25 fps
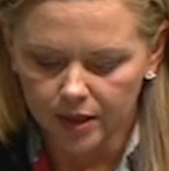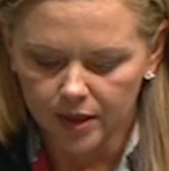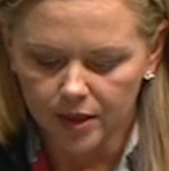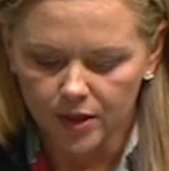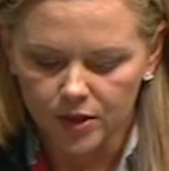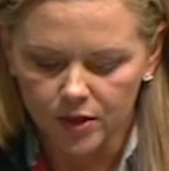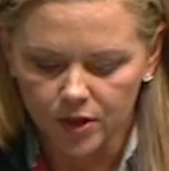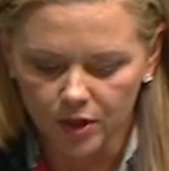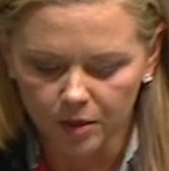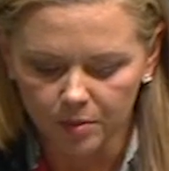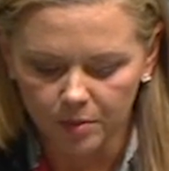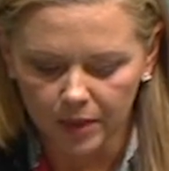
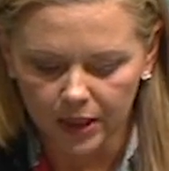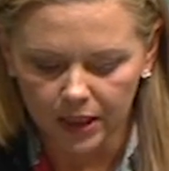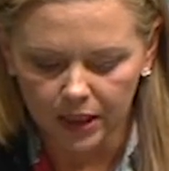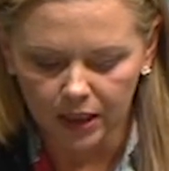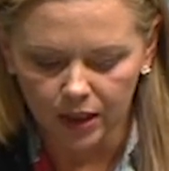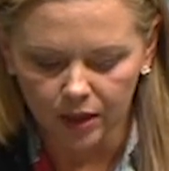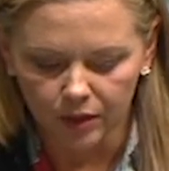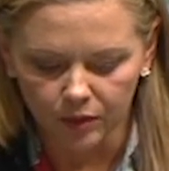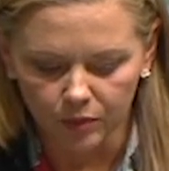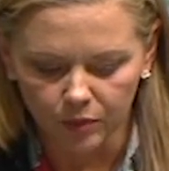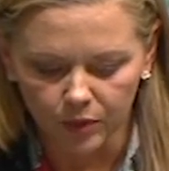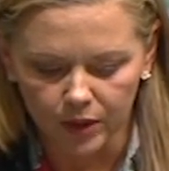so
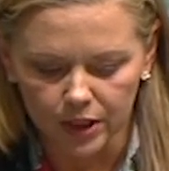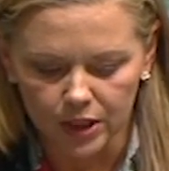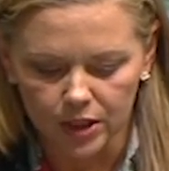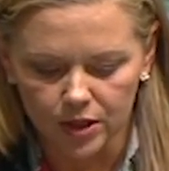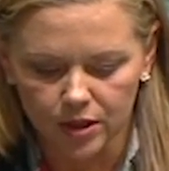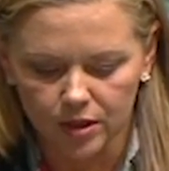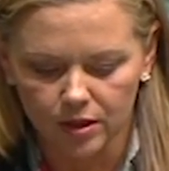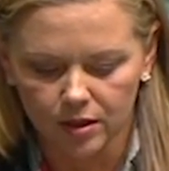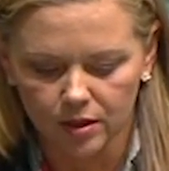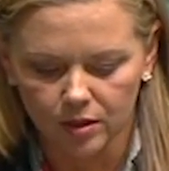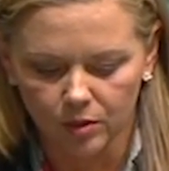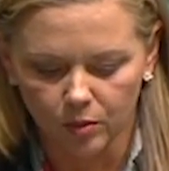many of
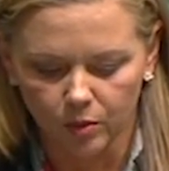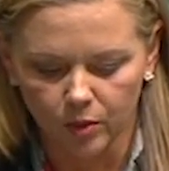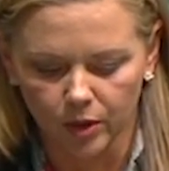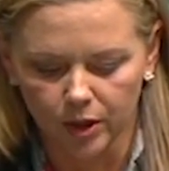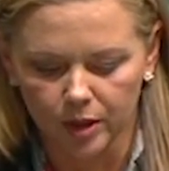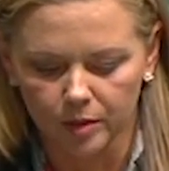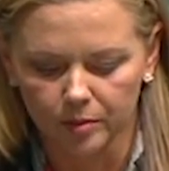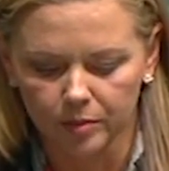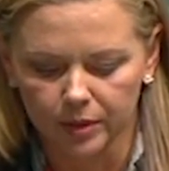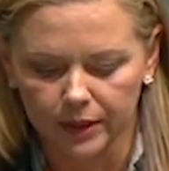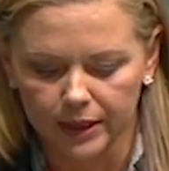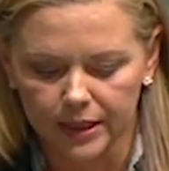which were
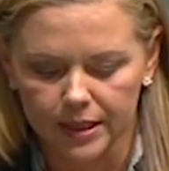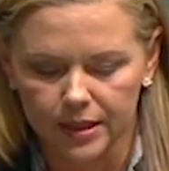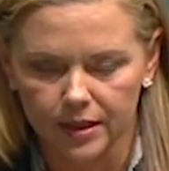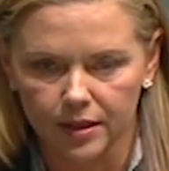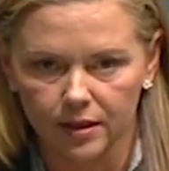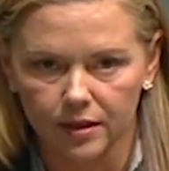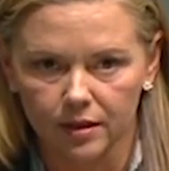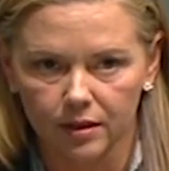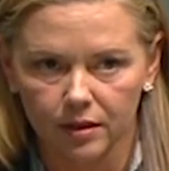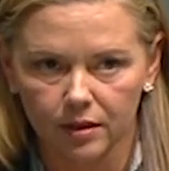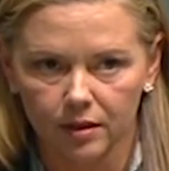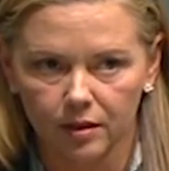
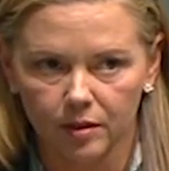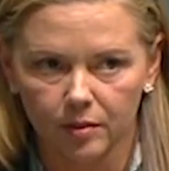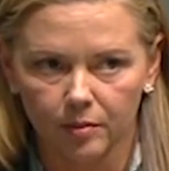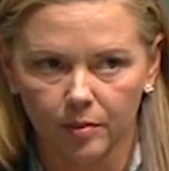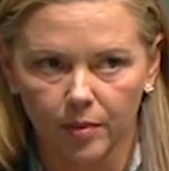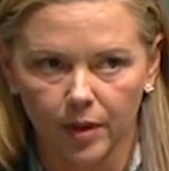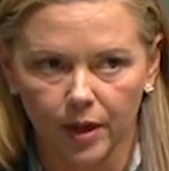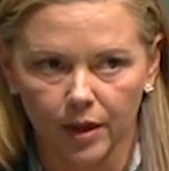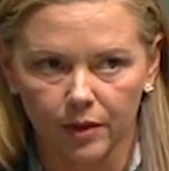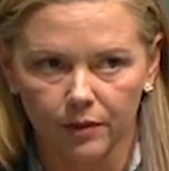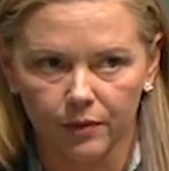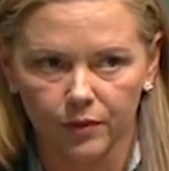completed
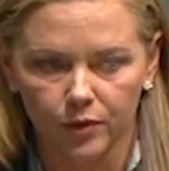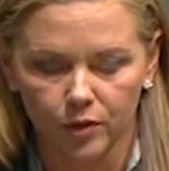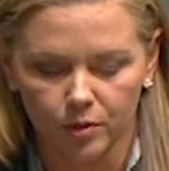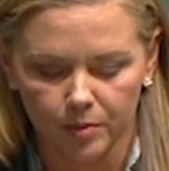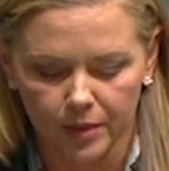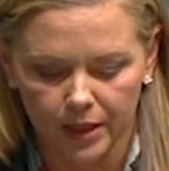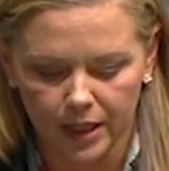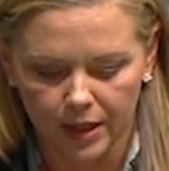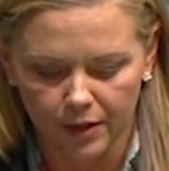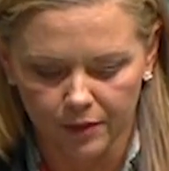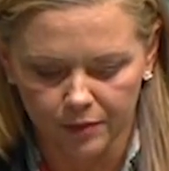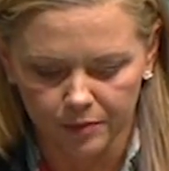by the former
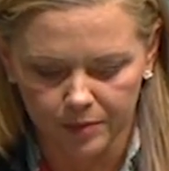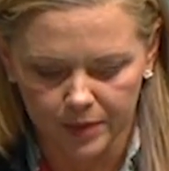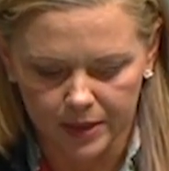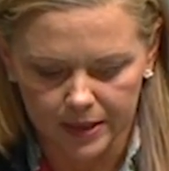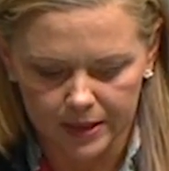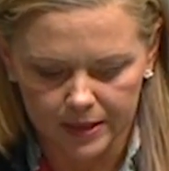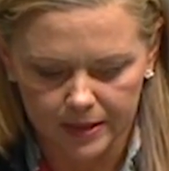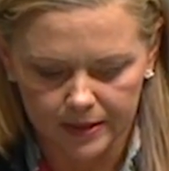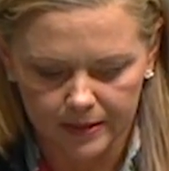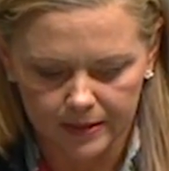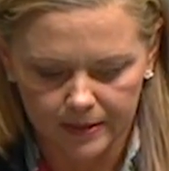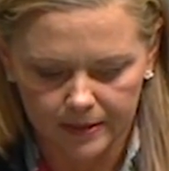
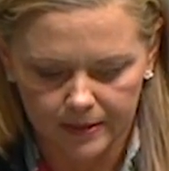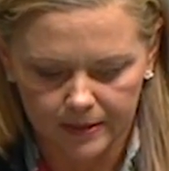government.